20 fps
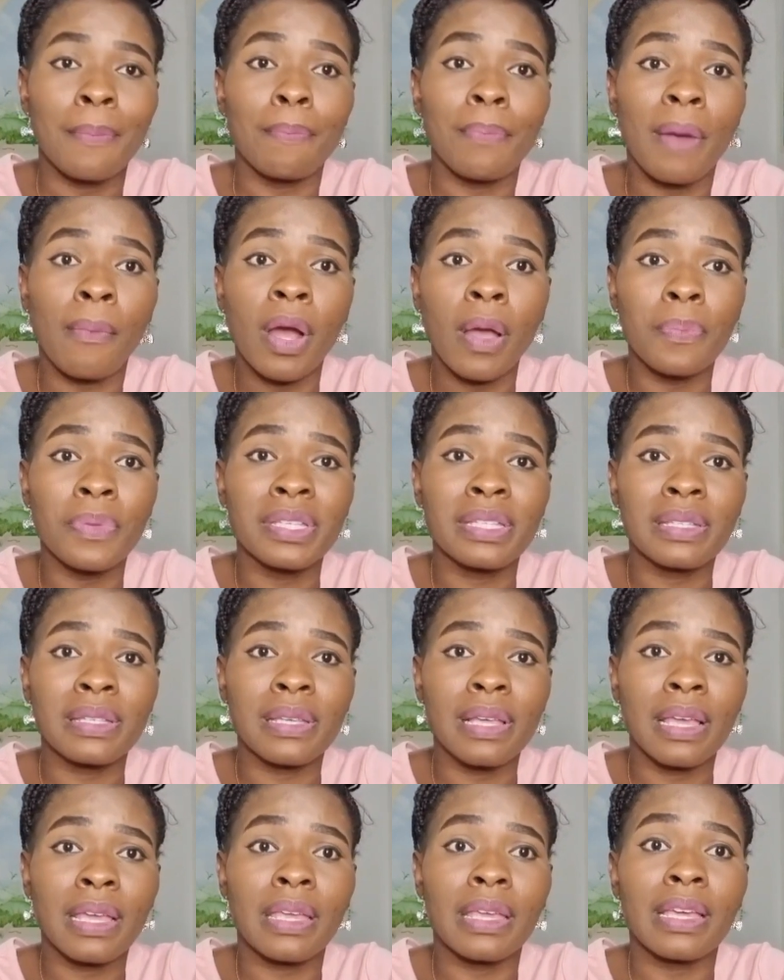Mama will be
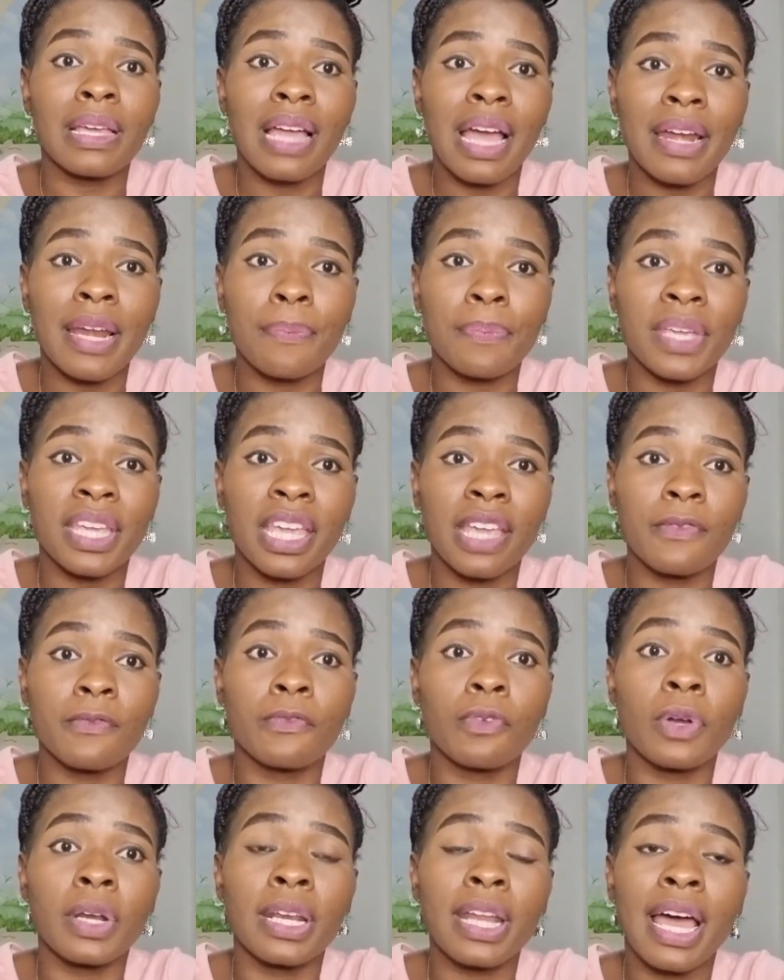say he carry Pekin
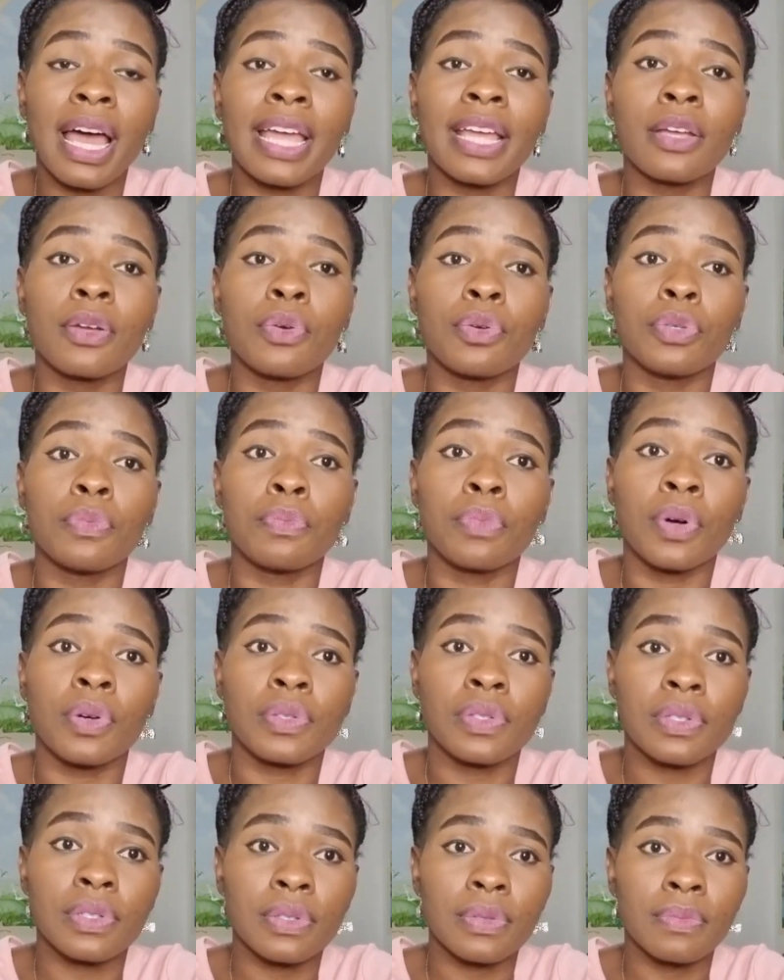for 9 good
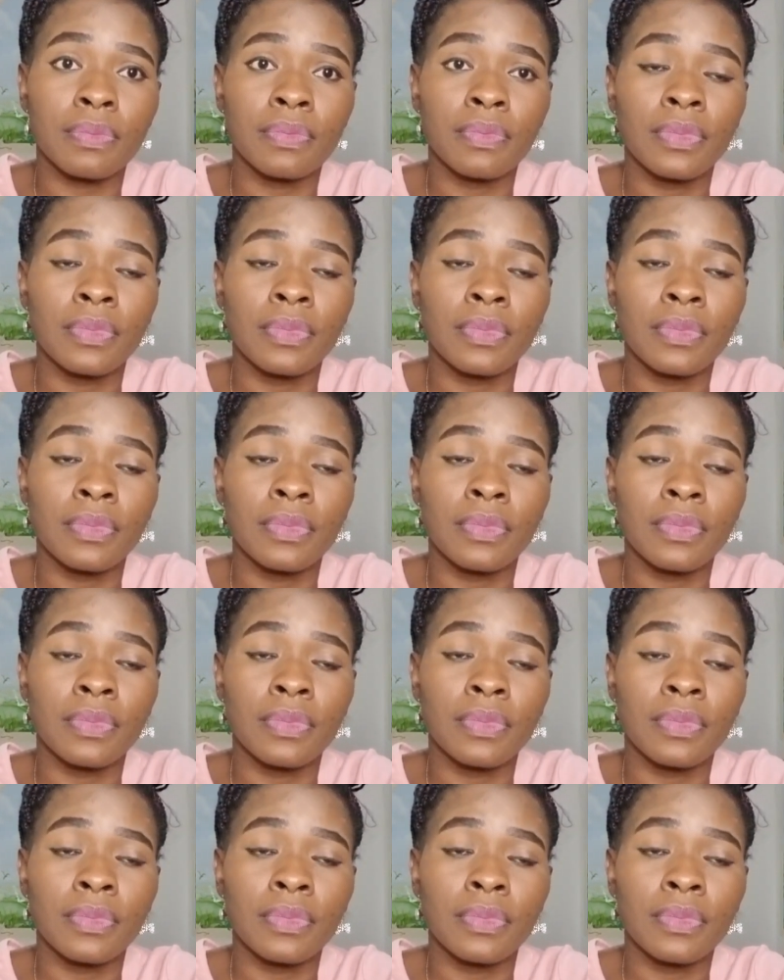months,